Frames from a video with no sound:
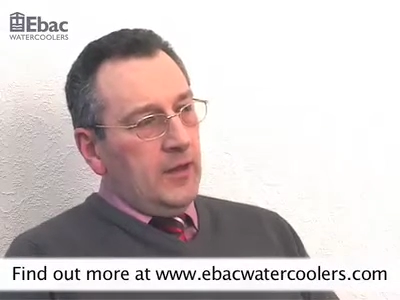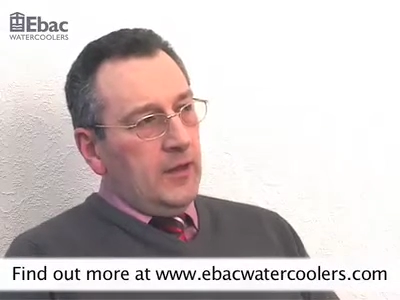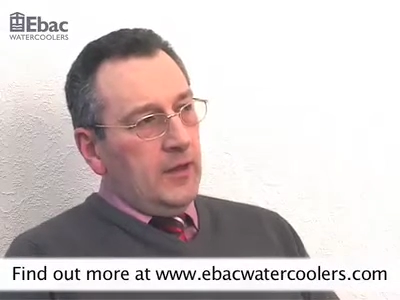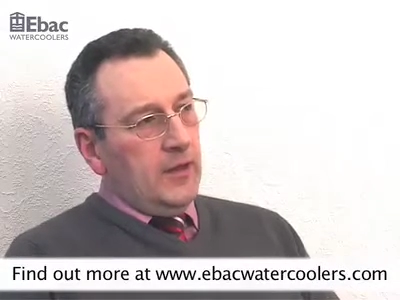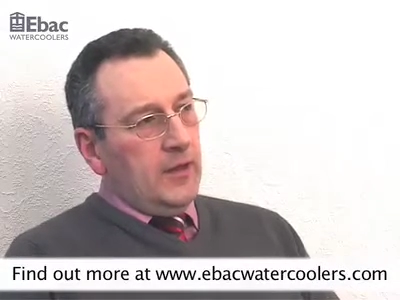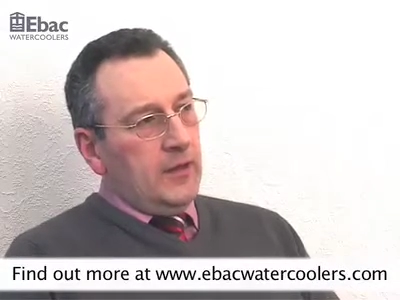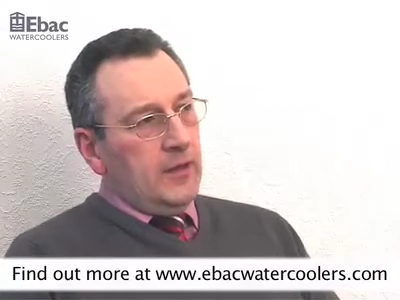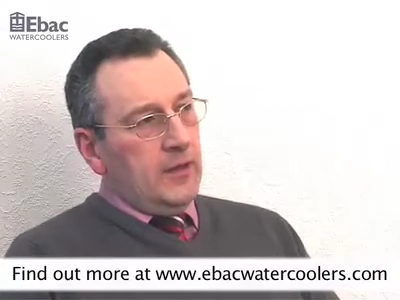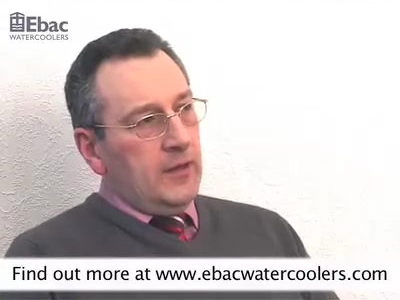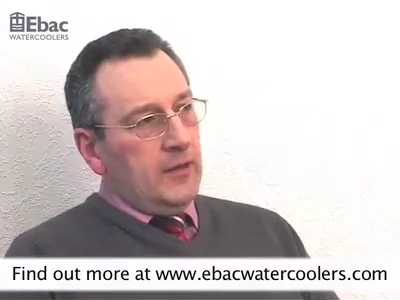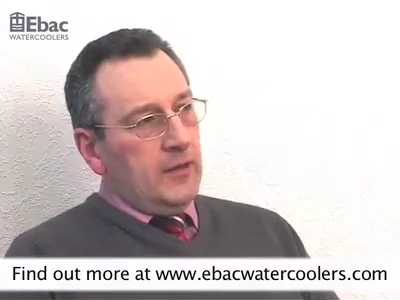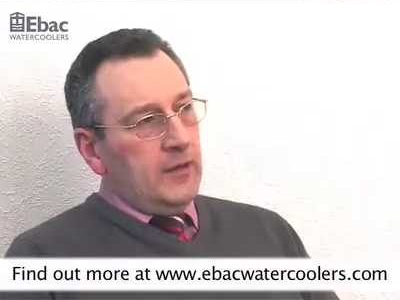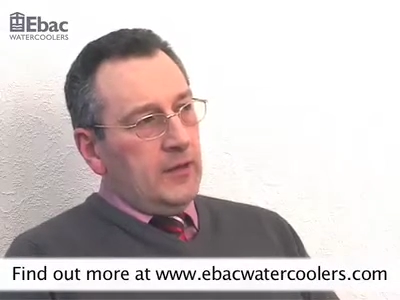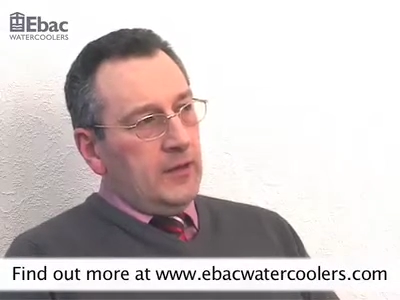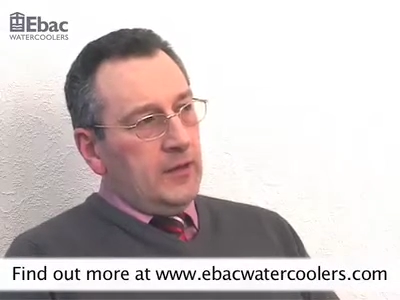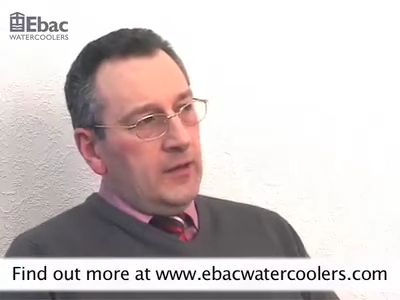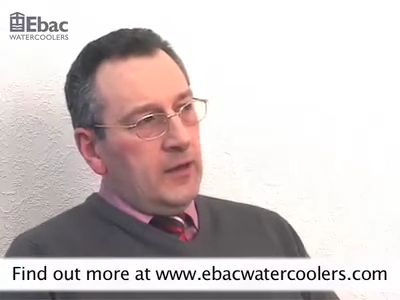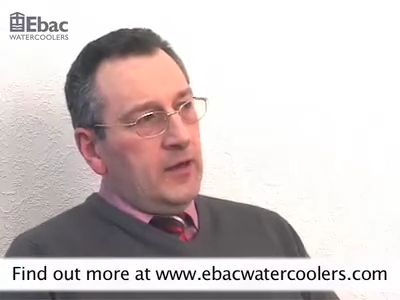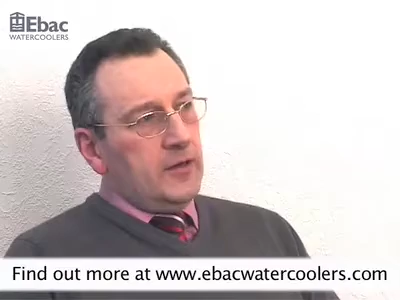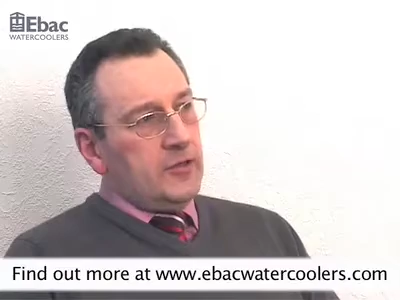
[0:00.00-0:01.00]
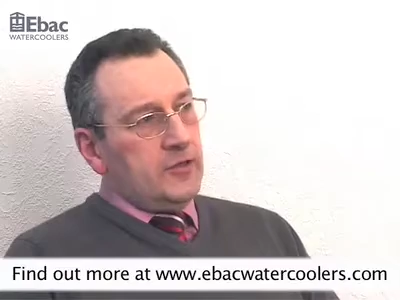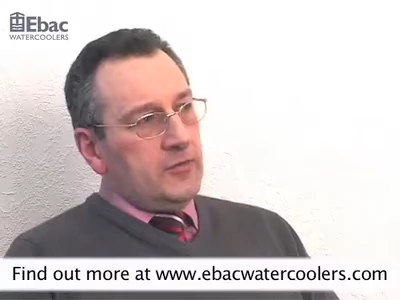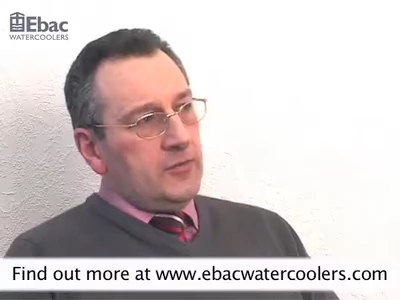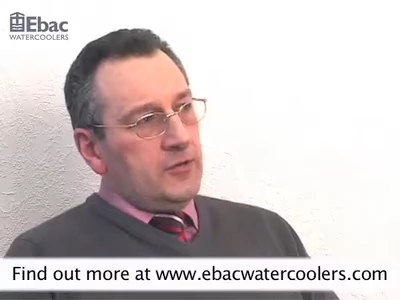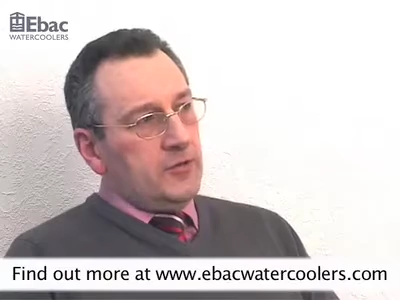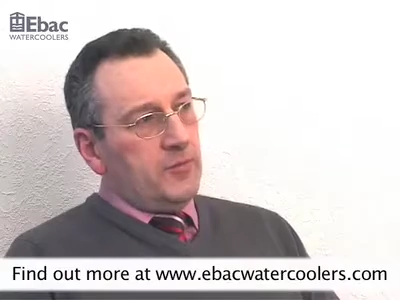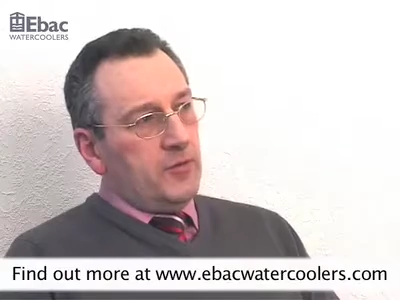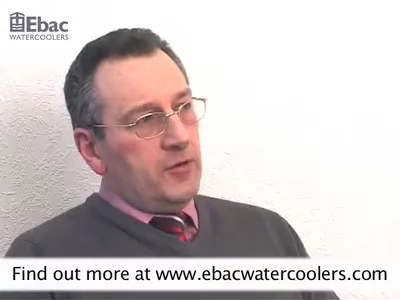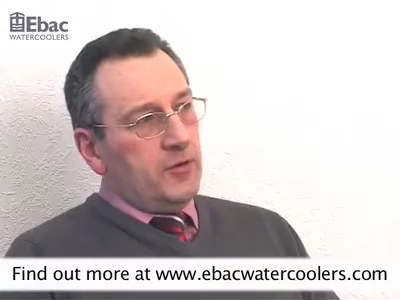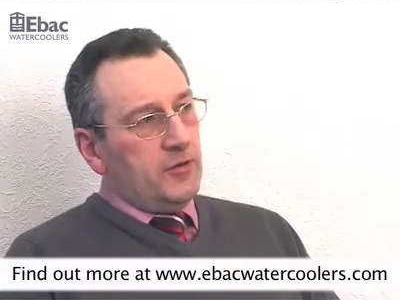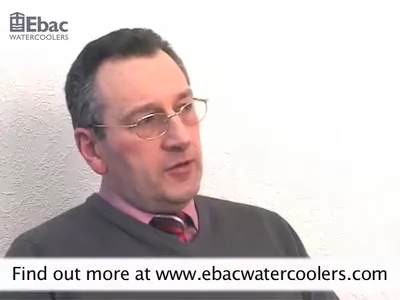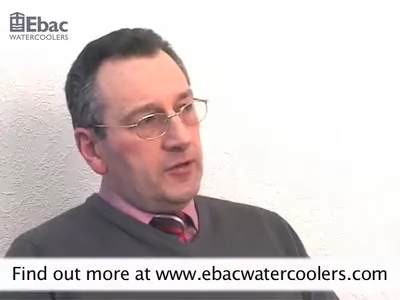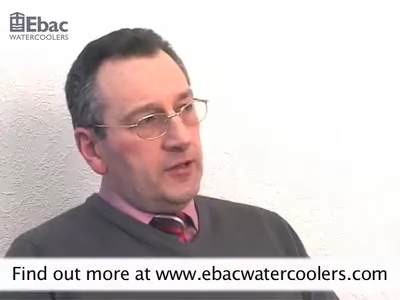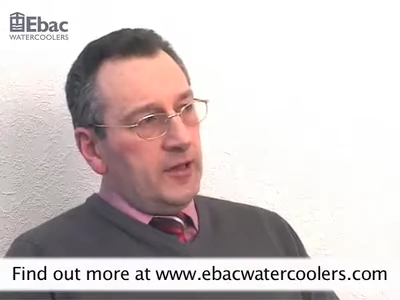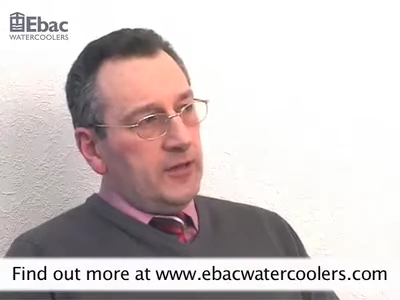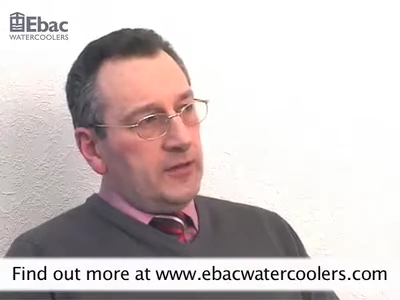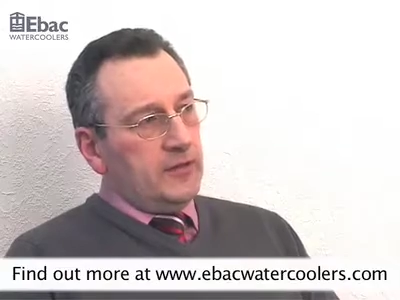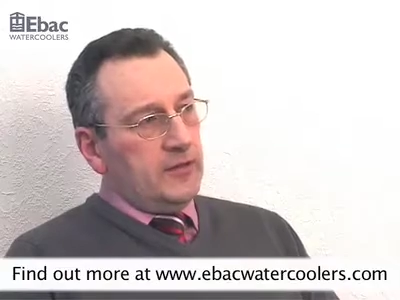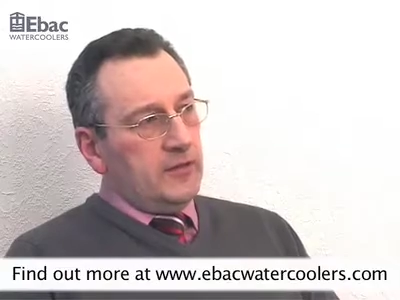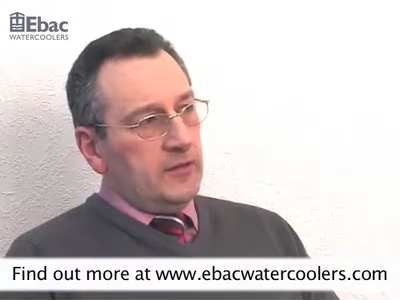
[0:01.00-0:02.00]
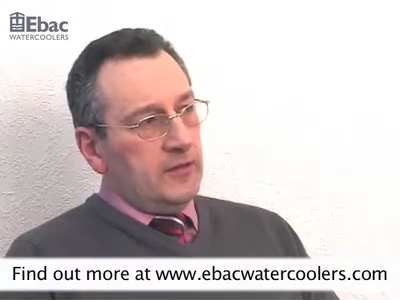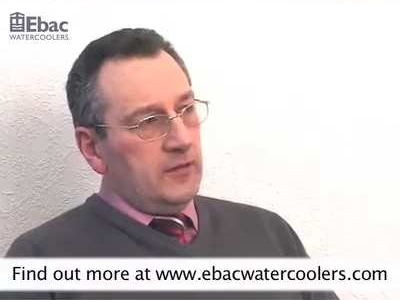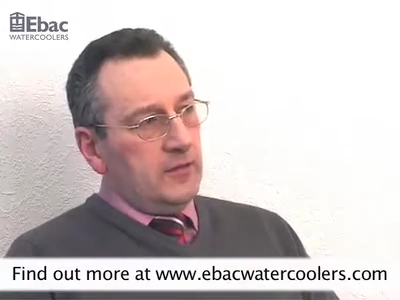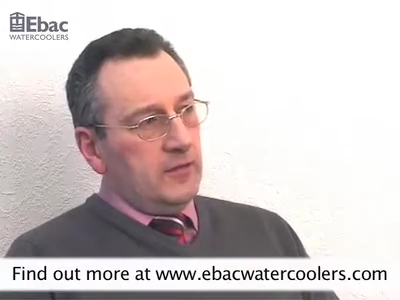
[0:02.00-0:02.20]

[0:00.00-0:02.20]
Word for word: a, an, an, arduous process.